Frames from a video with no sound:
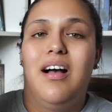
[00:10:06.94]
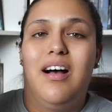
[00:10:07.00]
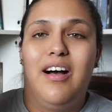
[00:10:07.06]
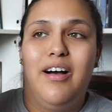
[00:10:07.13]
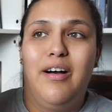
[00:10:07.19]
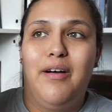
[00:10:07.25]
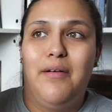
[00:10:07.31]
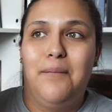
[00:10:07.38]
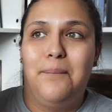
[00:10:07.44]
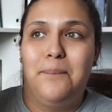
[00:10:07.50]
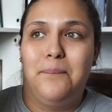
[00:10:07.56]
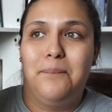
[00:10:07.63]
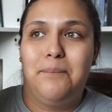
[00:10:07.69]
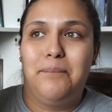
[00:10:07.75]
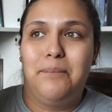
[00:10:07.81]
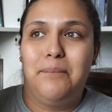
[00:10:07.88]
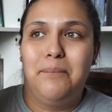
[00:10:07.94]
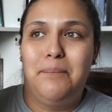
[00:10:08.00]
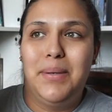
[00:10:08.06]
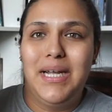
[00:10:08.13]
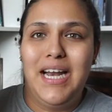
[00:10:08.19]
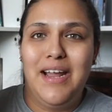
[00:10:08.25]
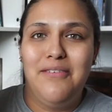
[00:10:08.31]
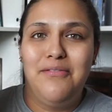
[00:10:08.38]

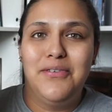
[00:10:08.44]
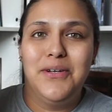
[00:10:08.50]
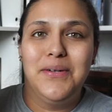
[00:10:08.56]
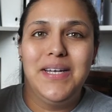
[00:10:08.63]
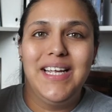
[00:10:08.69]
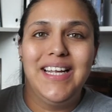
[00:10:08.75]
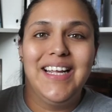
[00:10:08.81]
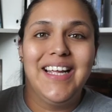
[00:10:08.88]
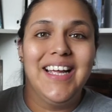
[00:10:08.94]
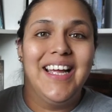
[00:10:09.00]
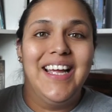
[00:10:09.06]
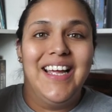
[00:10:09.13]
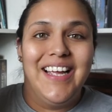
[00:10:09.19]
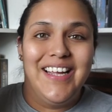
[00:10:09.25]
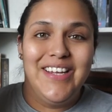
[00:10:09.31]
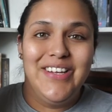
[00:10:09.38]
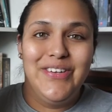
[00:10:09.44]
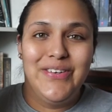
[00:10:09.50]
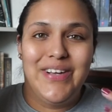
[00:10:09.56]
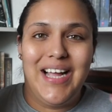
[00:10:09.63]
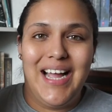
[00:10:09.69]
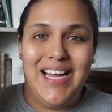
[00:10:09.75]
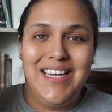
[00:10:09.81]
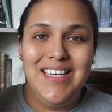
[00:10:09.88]
But I feel like you
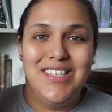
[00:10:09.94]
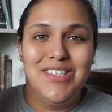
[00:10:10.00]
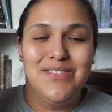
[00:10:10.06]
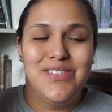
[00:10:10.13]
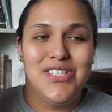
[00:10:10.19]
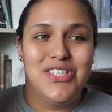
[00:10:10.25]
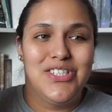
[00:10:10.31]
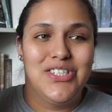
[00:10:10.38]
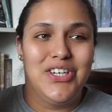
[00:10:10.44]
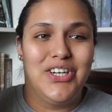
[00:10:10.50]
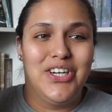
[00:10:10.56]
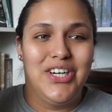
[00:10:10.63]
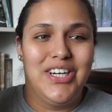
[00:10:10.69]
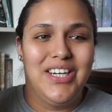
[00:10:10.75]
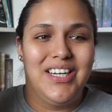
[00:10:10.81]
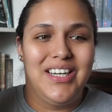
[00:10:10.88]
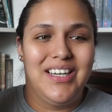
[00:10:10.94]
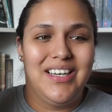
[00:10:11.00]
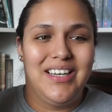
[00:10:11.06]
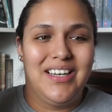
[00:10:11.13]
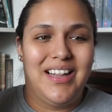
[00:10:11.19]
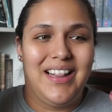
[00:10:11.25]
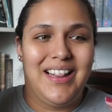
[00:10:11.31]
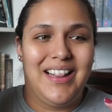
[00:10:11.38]
kind of start
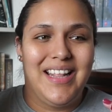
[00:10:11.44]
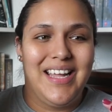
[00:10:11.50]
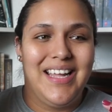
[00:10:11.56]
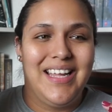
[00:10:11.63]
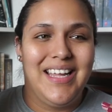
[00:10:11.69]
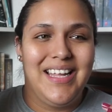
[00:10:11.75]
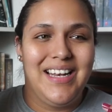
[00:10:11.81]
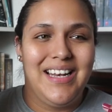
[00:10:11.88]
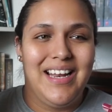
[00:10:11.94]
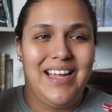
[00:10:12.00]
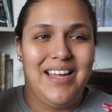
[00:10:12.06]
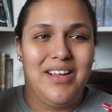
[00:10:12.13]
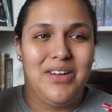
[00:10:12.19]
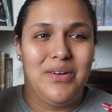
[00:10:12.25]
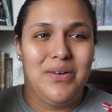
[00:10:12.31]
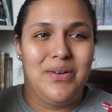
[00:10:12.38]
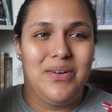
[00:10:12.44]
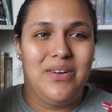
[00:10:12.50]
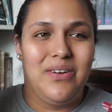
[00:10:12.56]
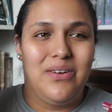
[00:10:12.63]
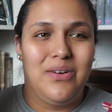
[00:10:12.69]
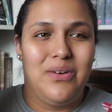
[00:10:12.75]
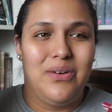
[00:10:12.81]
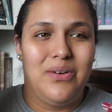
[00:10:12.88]
thinking like,
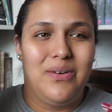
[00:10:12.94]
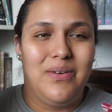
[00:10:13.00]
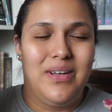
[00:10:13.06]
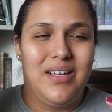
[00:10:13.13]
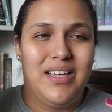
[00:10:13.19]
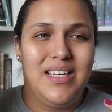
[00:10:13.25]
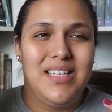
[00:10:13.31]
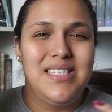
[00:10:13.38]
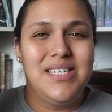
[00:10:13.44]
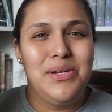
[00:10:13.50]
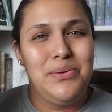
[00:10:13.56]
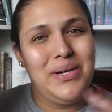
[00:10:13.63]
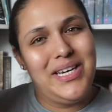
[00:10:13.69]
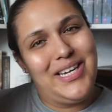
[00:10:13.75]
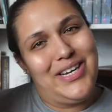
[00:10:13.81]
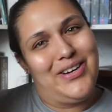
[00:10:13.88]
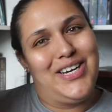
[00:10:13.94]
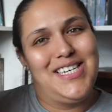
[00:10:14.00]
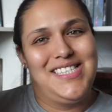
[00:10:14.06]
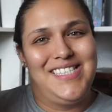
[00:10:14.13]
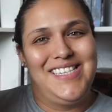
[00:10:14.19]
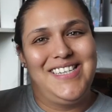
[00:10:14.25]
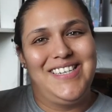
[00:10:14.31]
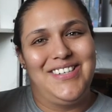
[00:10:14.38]
is he really
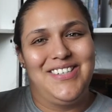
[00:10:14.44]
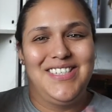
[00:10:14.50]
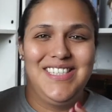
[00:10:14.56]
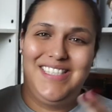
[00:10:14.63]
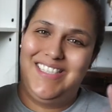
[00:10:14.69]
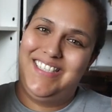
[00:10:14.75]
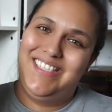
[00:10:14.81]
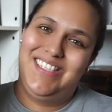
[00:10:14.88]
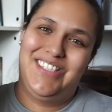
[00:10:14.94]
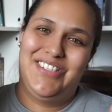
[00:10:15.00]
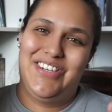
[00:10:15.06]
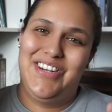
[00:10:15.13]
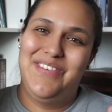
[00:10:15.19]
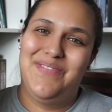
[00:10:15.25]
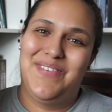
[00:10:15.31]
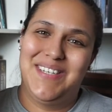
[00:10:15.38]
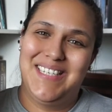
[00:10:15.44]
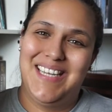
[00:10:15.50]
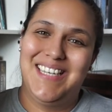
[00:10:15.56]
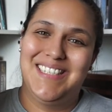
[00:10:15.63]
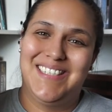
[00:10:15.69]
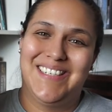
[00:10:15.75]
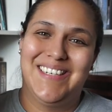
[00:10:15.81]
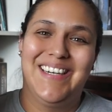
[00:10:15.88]
crazy or is he just trying to
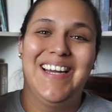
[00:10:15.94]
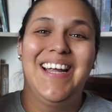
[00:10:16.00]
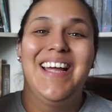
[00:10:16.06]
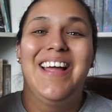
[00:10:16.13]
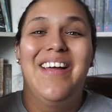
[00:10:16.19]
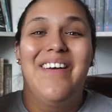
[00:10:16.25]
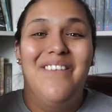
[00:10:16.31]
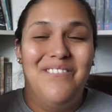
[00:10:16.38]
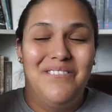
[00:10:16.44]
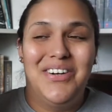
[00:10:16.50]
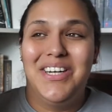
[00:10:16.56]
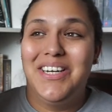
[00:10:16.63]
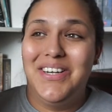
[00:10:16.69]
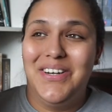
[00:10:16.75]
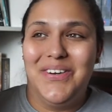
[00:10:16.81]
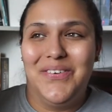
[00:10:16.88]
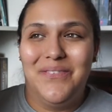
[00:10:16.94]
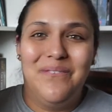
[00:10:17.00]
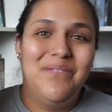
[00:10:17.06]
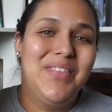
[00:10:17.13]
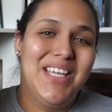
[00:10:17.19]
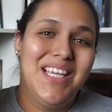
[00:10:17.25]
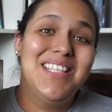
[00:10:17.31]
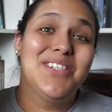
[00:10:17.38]
protect her? But no,
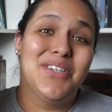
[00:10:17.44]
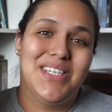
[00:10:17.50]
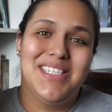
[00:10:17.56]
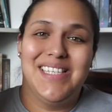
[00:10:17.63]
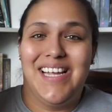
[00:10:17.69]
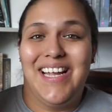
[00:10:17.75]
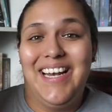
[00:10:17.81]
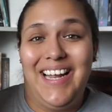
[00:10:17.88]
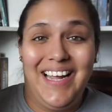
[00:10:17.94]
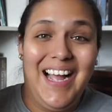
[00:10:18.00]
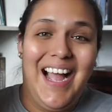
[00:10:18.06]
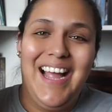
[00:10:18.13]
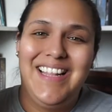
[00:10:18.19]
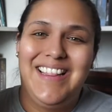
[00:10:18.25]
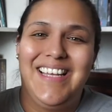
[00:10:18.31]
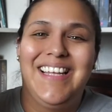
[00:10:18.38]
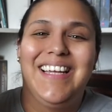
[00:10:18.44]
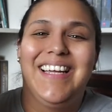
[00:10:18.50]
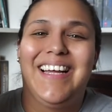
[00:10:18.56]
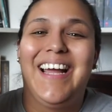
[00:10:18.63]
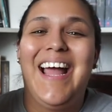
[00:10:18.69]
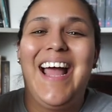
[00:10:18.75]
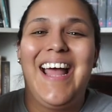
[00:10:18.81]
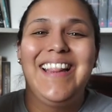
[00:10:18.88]
he's crazy. Like,
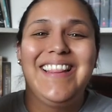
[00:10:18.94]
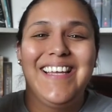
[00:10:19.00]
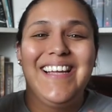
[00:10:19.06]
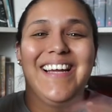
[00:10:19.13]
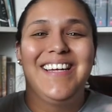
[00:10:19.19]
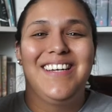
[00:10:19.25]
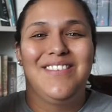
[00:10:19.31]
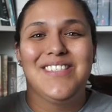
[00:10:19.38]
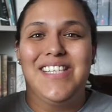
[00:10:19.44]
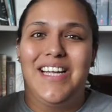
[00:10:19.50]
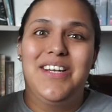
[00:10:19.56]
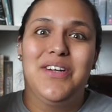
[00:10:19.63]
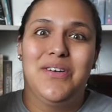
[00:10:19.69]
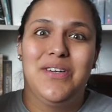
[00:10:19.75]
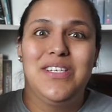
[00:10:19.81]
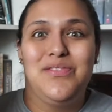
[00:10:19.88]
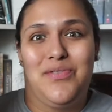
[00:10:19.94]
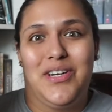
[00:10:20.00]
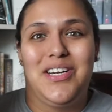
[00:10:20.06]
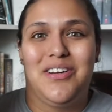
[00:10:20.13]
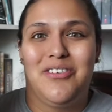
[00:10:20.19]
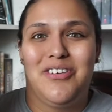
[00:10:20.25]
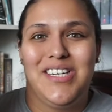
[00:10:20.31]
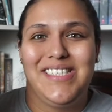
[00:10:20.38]
at the end, I was like, no, he's
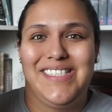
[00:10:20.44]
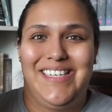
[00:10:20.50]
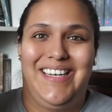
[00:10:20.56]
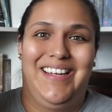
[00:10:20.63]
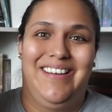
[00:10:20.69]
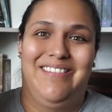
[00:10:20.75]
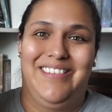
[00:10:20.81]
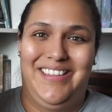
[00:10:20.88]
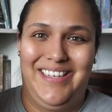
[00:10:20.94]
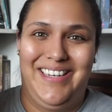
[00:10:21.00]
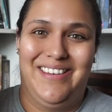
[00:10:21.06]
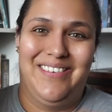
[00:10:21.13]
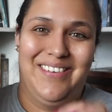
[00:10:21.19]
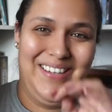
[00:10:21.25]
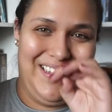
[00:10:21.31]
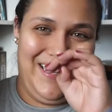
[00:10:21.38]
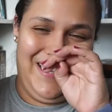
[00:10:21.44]
freaking crazy. Like, what the hell?